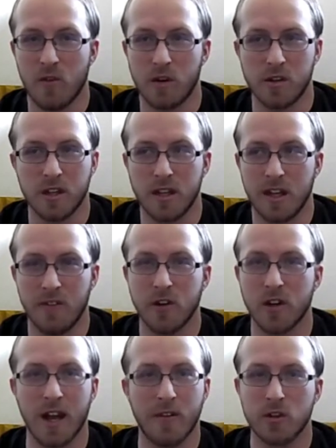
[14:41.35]
wondering if
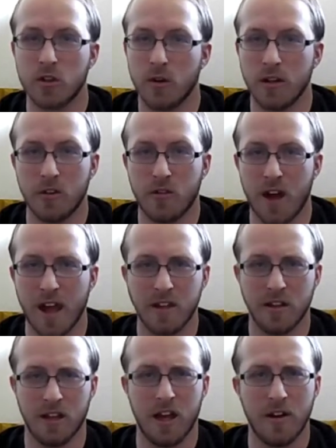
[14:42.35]
you're ever going to find
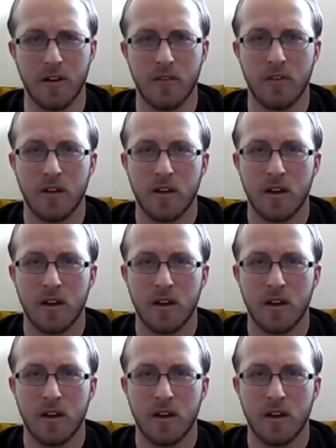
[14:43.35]
love.